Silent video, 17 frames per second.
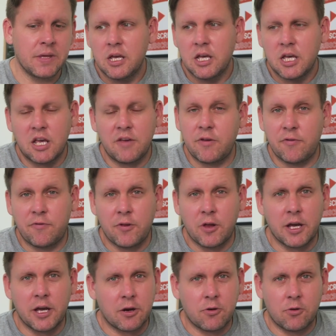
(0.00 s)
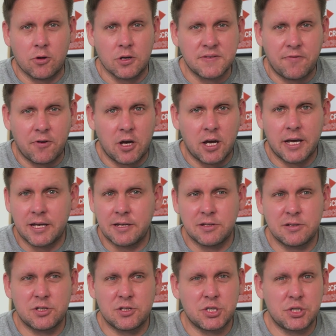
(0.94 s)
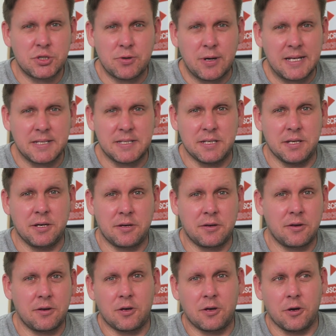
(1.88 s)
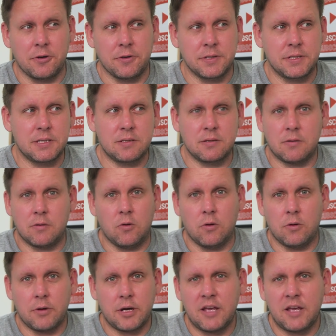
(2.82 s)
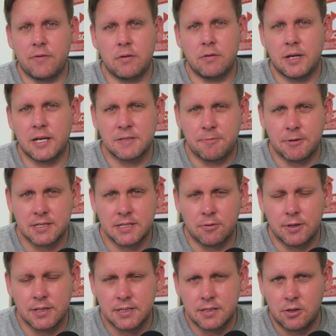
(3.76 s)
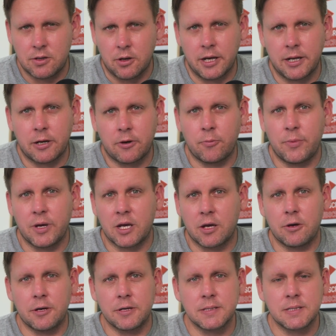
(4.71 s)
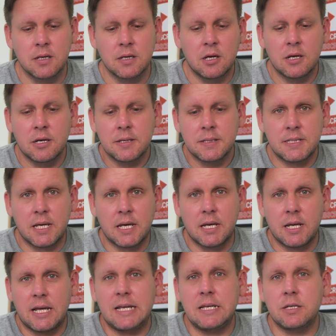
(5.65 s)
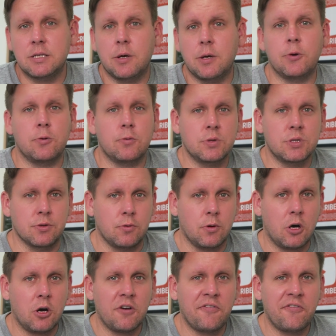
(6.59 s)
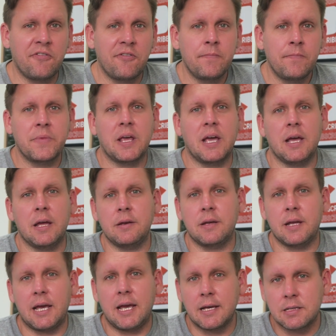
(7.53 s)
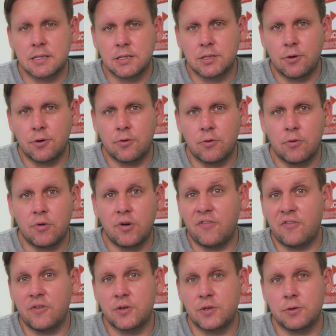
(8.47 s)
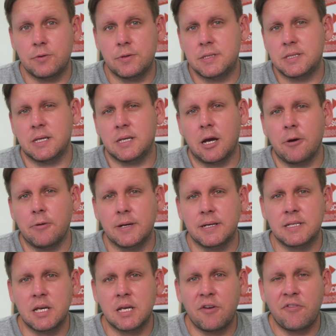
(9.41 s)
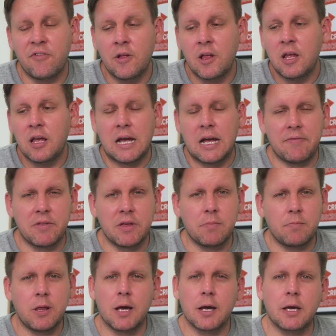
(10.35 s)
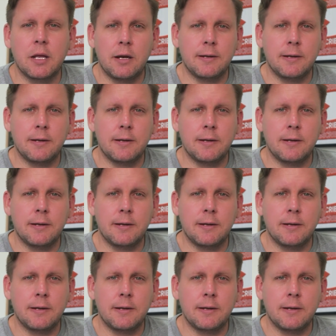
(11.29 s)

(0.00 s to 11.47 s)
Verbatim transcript: If you fly Crossfire, Tracer, Ghost, or even ExpressLRS 900 MHz, set internal to off and external to CRSF, then plug in an